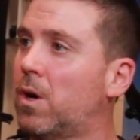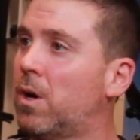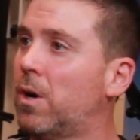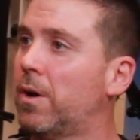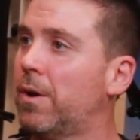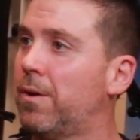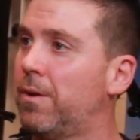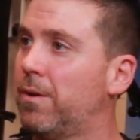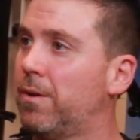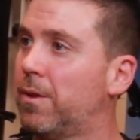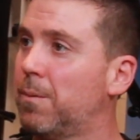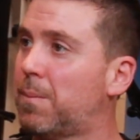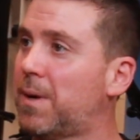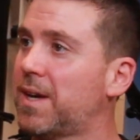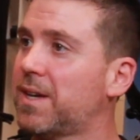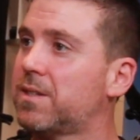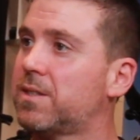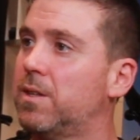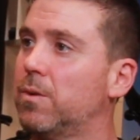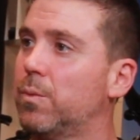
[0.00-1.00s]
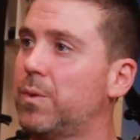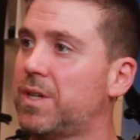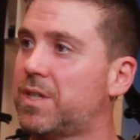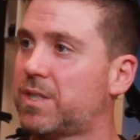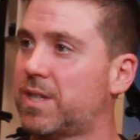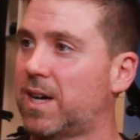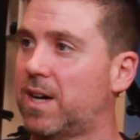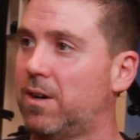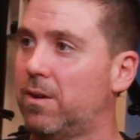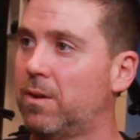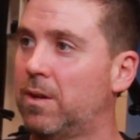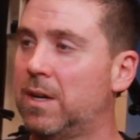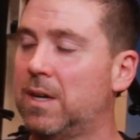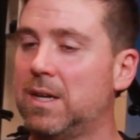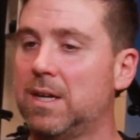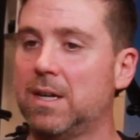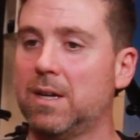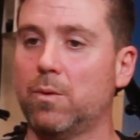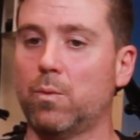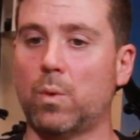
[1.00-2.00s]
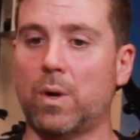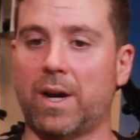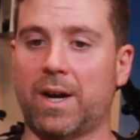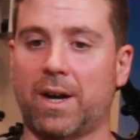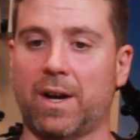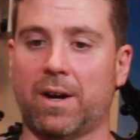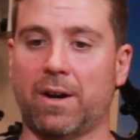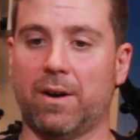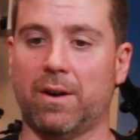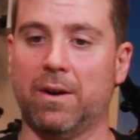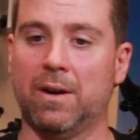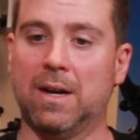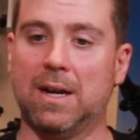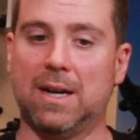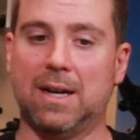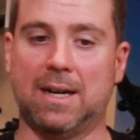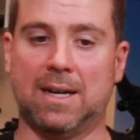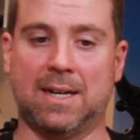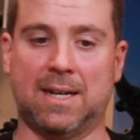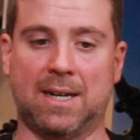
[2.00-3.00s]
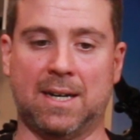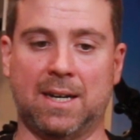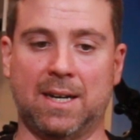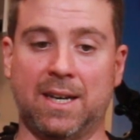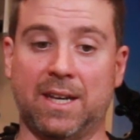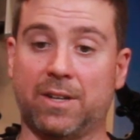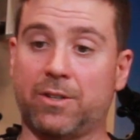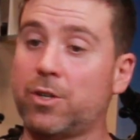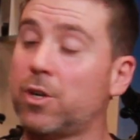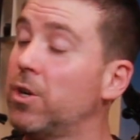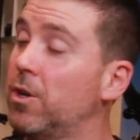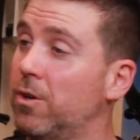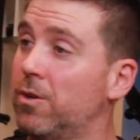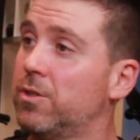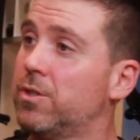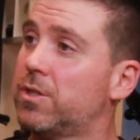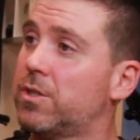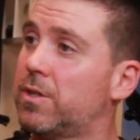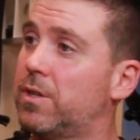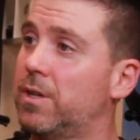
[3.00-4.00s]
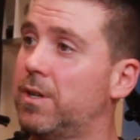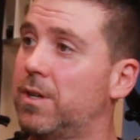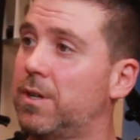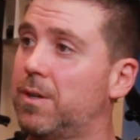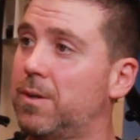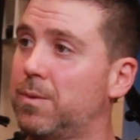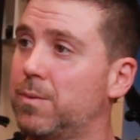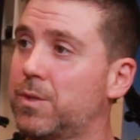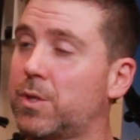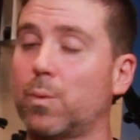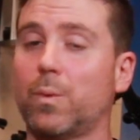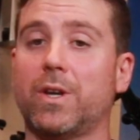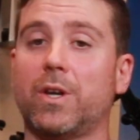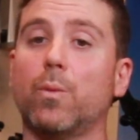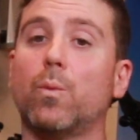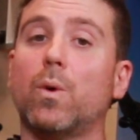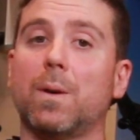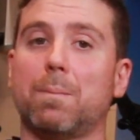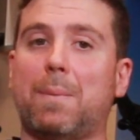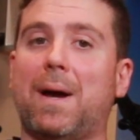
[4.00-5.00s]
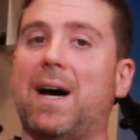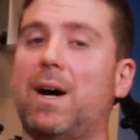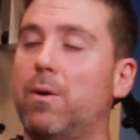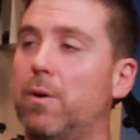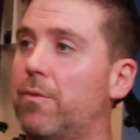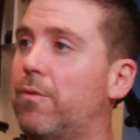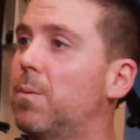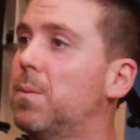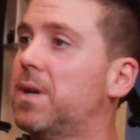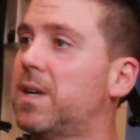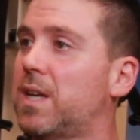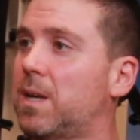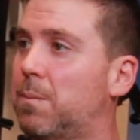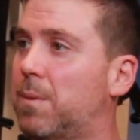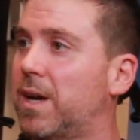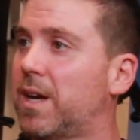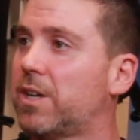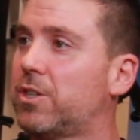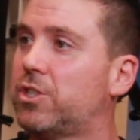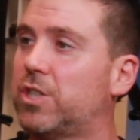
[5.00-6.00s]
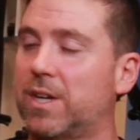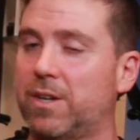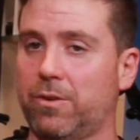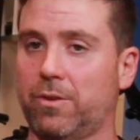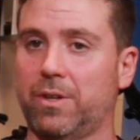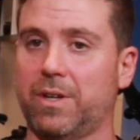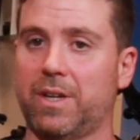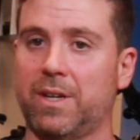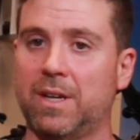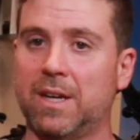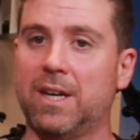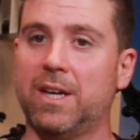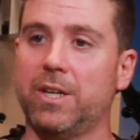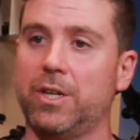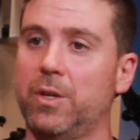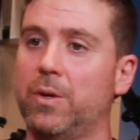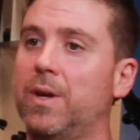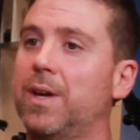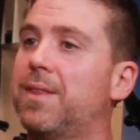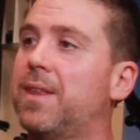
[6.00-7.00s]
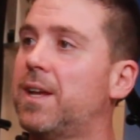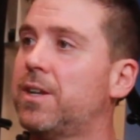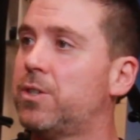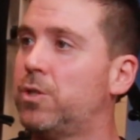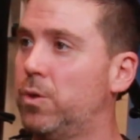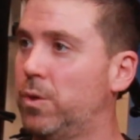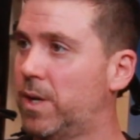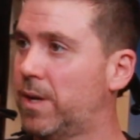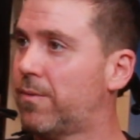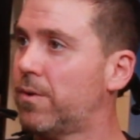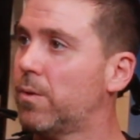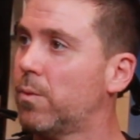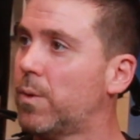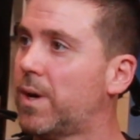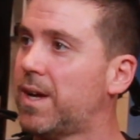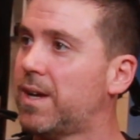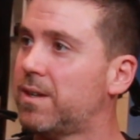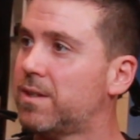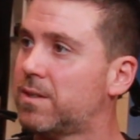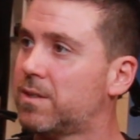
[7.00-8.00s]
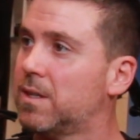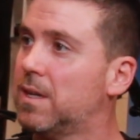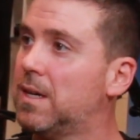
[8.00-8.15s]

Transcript: on the bikes that we sell where it turns so when you want power from an e-bike, generally you get that two different ways.